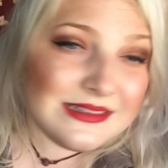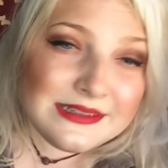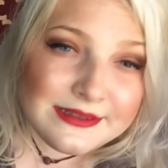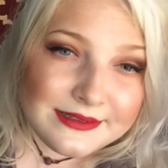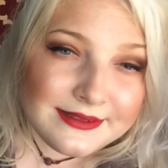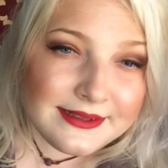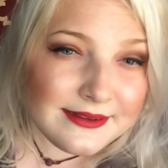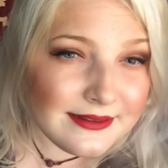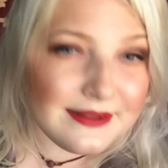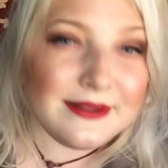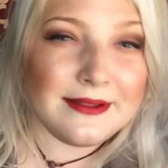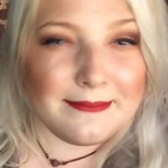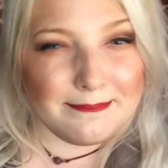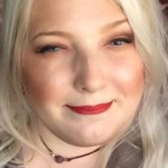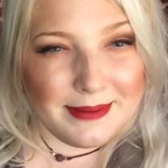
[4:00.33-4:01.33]
they're a little
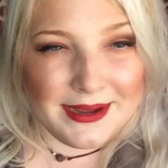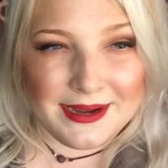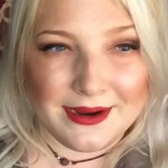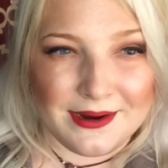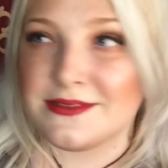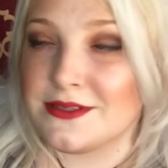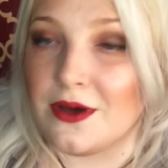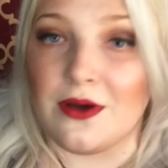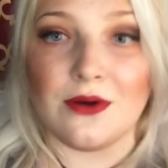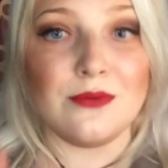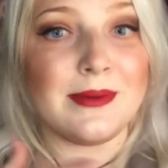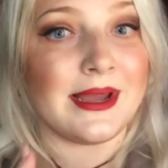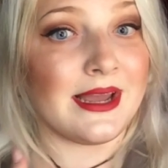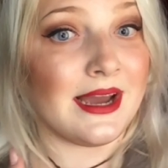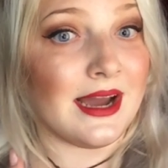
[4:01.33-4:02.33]
impaired. Oh my
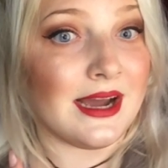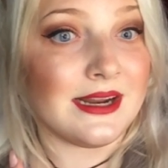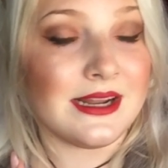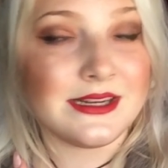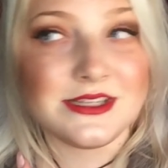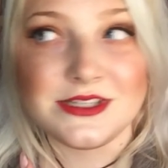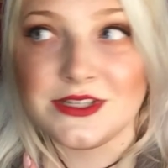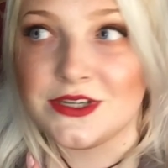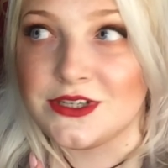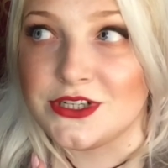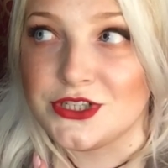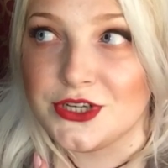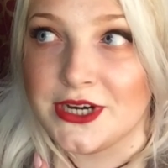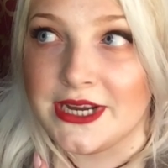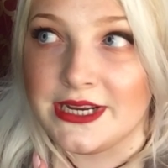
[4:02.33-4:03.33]
God, I just heard a
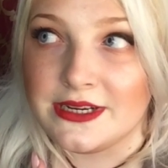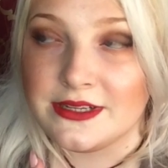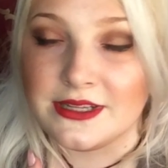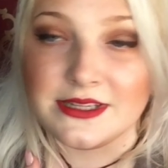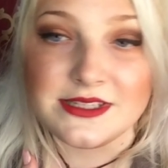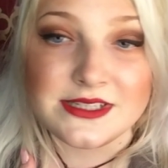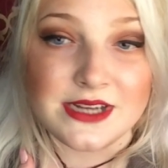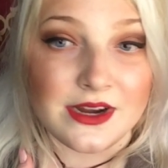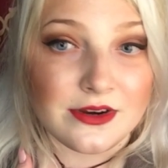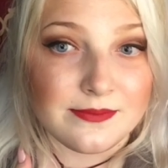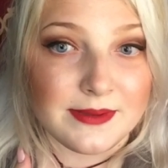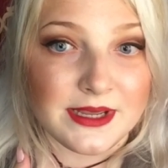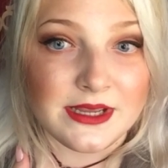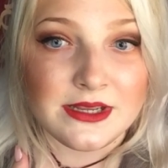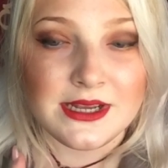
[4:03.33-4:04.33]
train and that scared
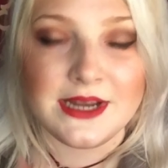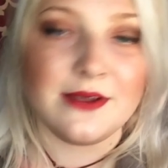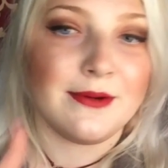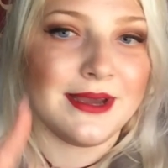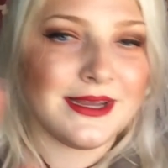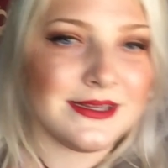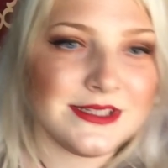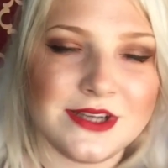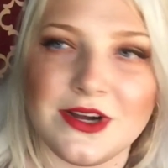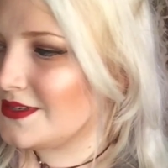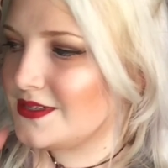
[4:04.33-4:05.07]
me. Anyway, sorry.